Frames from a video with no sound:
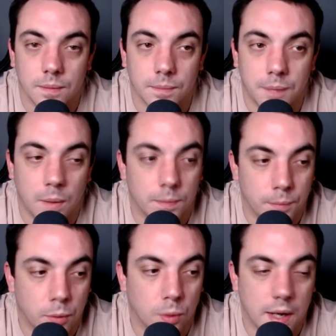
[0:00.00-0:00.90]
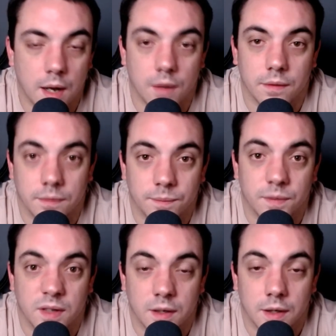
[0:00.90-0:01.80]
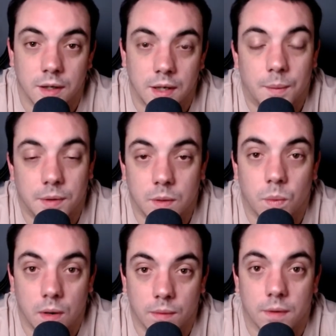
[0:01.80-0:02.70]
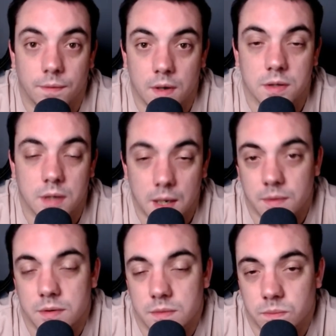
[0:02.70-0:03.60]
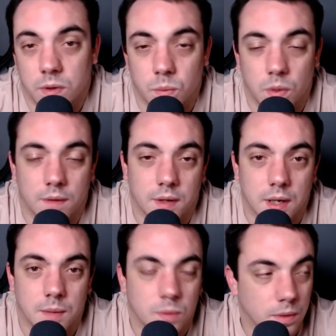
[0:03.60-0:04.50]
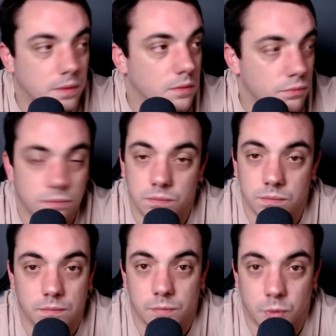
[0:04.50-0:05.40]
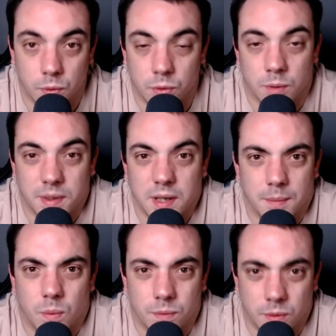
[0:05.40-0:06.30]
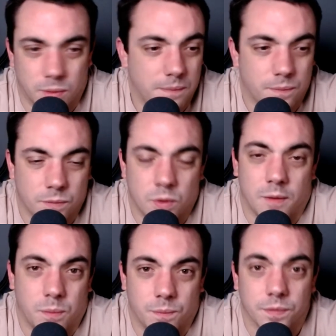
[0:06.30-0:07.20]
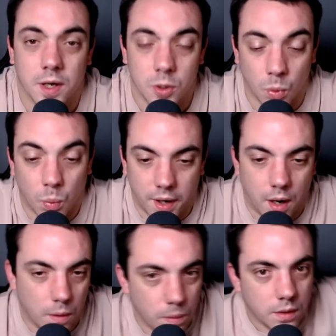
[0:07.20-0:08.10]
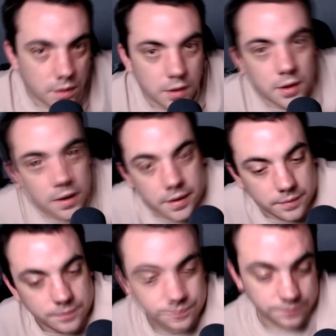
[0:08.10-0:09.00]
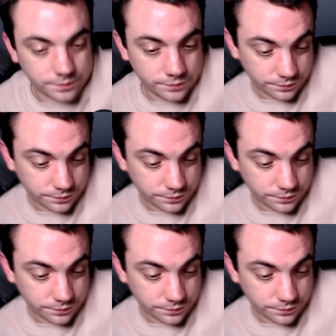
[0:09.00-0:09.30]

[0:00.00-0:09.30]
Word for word: But we pulled out, and we did well in the first game because week one of the game, you want to do, you, you want to be number, you want to be, you have, you want one and zero, oh.